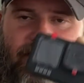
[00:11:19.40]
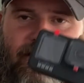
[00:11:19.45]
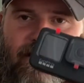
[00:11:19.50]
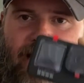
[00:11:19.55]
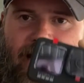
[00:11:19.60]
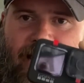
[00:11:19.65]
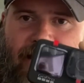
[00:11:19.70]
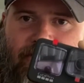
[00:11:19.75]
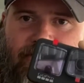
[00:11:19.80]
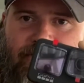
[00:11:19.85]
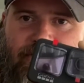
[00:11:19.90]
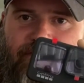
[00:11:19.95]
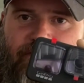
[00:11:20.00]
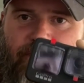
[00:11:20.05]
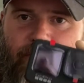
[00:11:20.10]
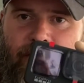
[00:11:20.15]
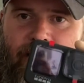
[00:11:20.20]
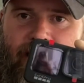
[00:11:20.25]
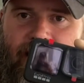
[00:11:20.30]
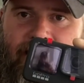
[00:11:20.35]
the 9 will do
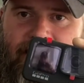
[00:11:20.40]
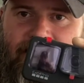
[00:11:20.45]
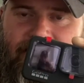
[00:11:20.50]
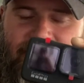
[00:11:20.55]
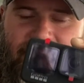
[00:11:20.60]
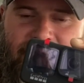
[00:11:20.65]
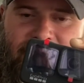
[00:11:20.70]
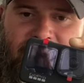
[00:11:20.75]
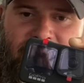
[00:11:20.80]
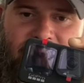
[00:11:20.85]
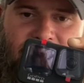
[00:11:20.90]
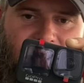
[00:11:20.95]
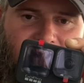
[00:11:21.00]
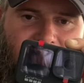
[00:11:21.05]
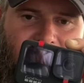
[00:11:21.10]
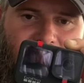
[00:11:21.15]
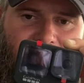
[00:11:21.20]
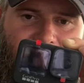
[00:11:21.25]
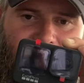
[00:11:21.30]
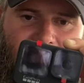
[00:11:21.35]
4K at 60
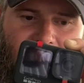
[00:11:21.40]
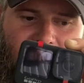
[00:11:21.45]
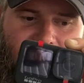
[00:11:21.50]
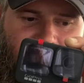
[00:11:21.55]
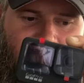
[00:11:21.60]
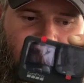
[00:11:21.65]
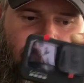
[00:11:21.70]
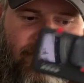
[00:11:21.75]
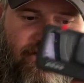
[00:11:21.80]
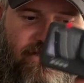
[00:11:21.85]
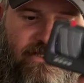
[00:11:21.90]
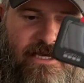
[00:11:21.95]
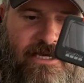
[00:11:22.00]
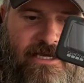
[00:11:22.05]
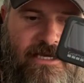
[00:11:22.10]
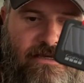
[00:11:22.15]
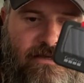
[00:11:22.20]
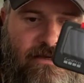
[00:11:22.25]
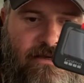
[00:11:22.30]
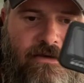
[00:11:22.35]
frames a
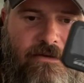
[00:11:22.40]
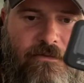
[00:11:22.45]
second,